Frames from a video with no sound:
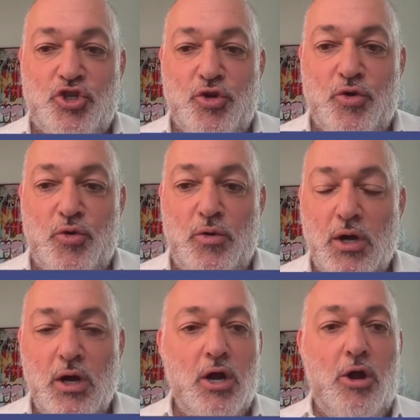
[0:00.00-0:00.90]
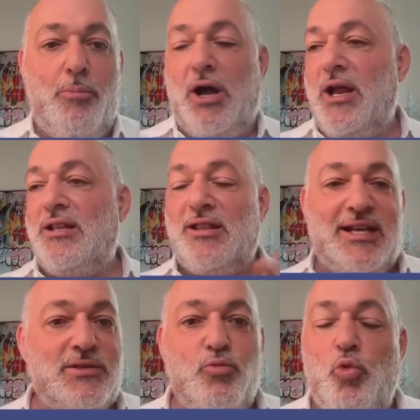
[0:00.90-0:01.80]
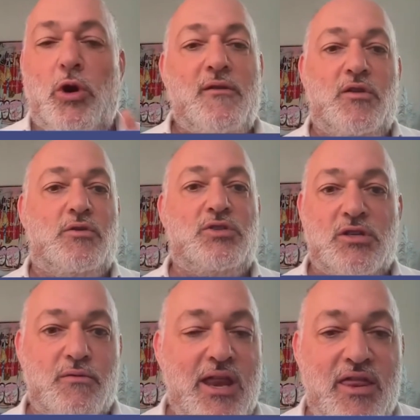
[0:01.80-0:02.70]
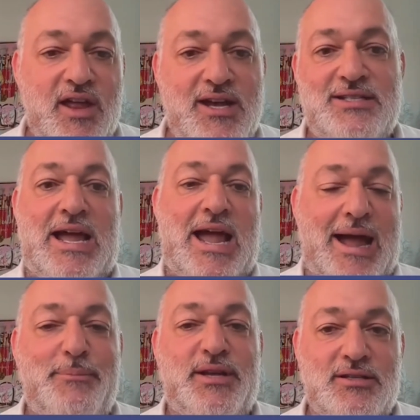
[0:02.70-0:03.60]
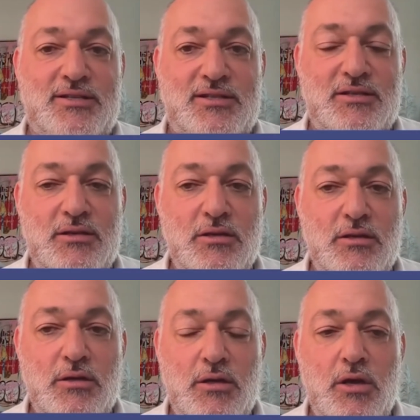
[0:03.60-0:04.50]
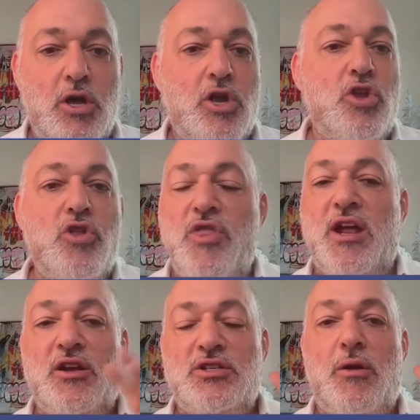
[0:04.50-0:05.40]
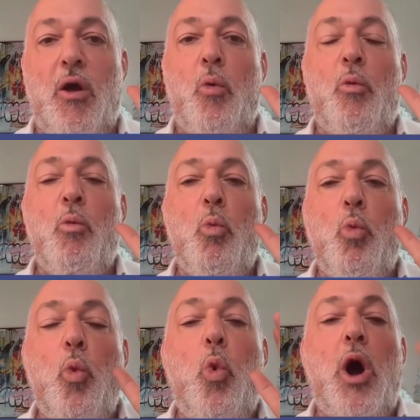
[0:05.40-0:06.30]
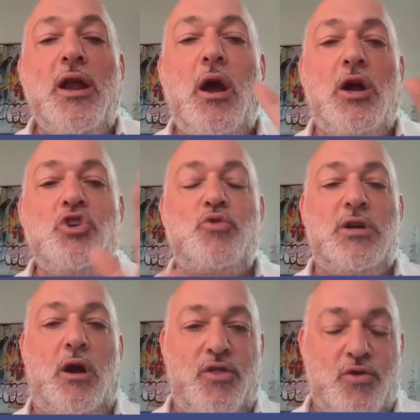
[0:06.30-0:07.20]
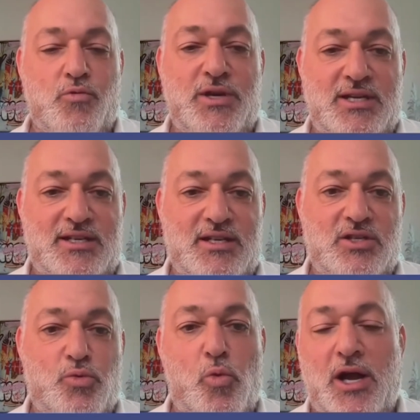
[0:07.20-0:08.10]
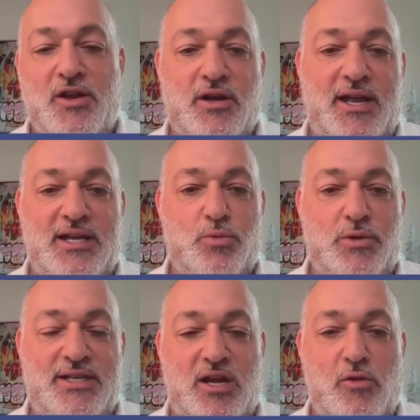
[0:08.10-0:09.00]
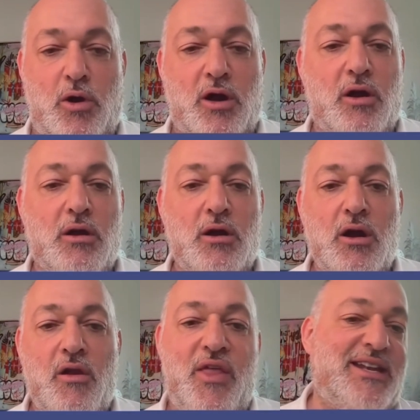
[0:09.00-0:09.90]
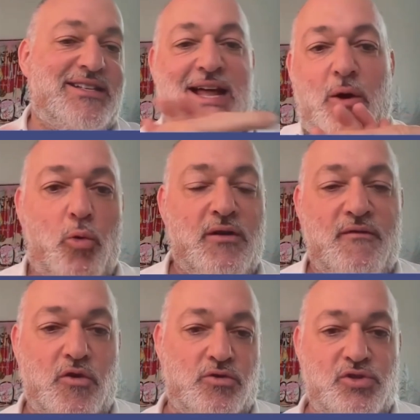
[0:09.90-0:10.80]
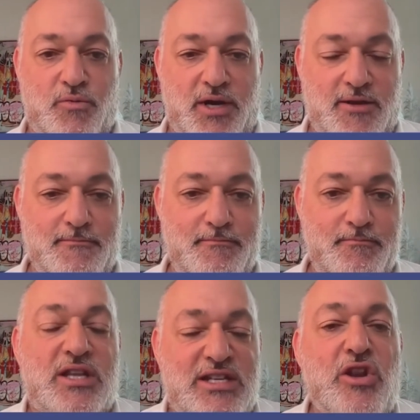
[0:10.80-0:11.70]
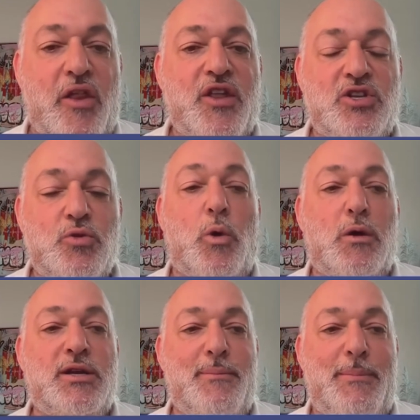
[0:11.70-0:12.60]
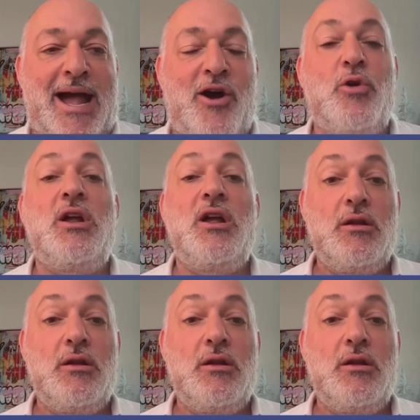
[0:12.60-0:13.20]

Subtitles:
you. But unless one of those three things happens, there's 100 other reasons why your case would take longer. That is not one of those three. There's nothing to worry about